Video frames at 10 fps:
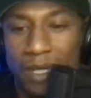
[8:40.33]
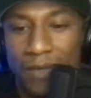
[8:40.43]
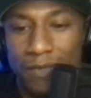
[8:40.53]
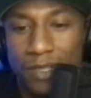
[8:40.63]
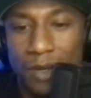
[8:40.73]

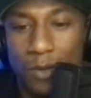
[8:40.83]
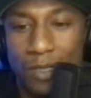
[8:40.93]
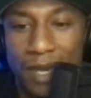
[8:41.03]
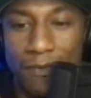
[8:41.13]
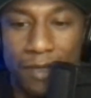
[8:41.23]
If so,
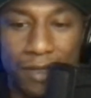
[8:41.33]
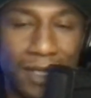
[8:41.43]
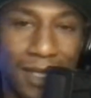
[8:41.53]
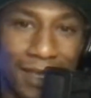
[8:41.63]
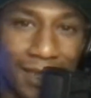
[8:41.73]

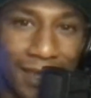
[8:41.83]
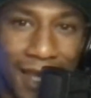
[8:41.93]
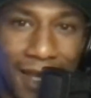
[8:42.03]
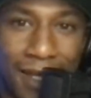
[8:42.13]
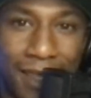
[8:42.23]
definitely
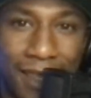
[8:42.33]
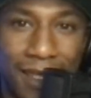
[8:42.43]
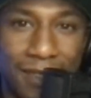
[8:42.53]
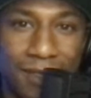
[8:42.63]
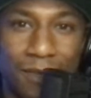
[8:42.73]
like
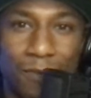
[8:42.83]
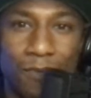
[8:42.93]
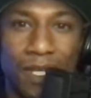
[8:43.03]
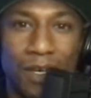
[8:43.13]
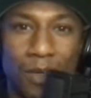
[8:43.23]
this
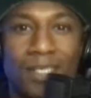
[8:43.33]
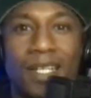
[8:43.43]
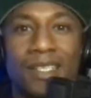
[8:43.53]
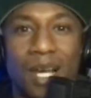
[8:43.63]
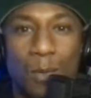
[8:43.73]
video. It
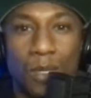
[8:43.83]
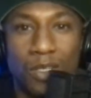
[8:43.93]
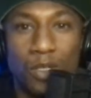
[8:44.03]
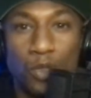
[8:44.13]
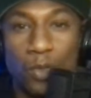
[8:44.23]
does help with
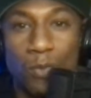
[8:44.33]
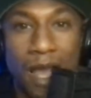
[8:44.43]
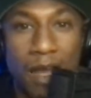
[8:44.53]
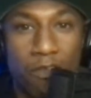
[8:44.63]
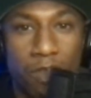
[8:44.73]
the YouTube
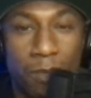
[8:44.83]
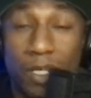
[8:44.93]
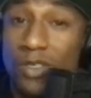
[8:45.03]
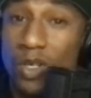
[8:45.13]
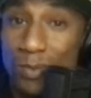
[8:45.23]
algorithm, and
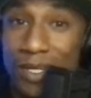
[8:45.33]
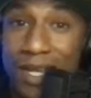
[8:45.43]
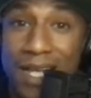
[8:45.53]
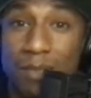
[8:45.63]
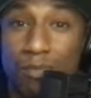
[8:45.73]
it shows me you
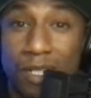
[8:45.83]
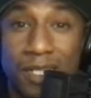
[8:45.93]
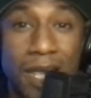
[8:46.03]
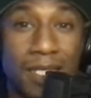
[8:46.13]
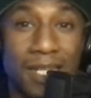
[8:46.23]
guys
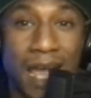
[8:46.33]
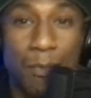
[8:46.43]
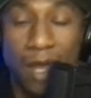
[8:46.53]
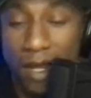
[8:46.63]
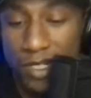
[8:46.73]
appreciate the time
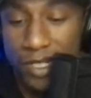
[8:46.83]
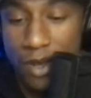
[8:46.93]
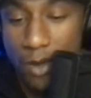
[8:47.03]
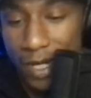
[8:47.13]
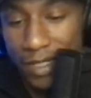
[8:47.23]
and energy
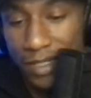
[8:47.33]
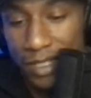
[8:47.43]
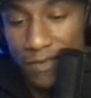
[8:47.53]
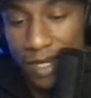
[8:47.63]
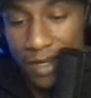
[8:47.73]
going into
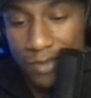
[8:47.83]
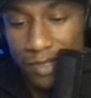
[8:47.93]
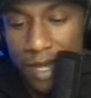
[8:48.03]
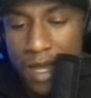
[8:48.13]
these videos.